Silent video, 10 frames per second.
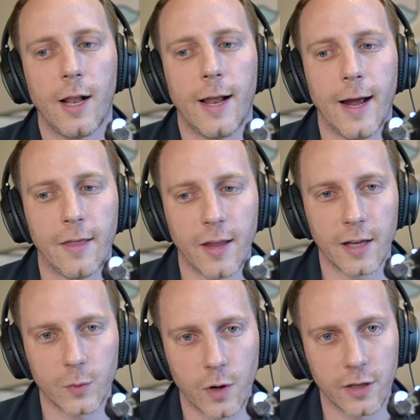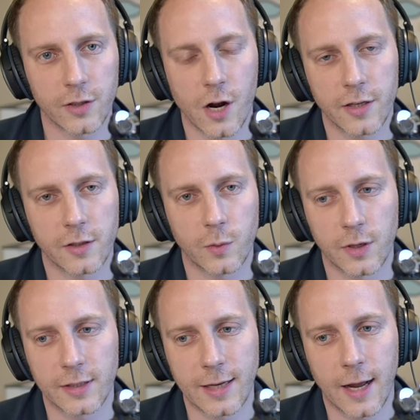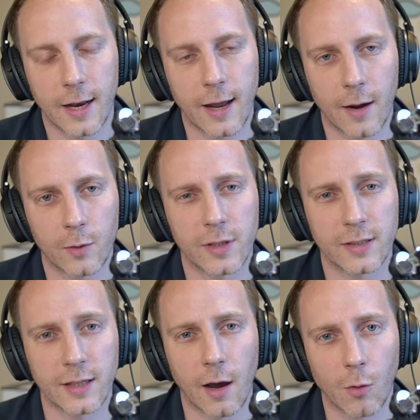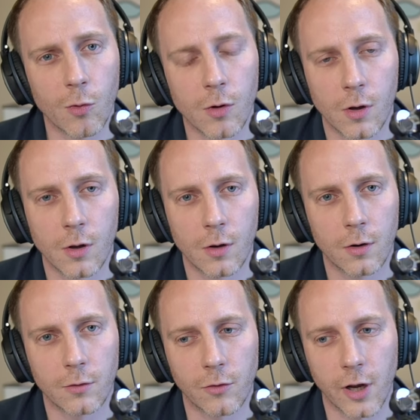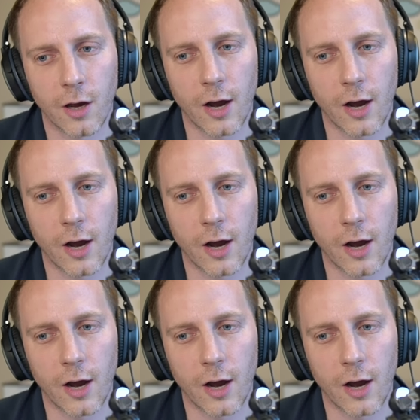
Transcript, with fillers: And that's when I started to understand how to sell, right?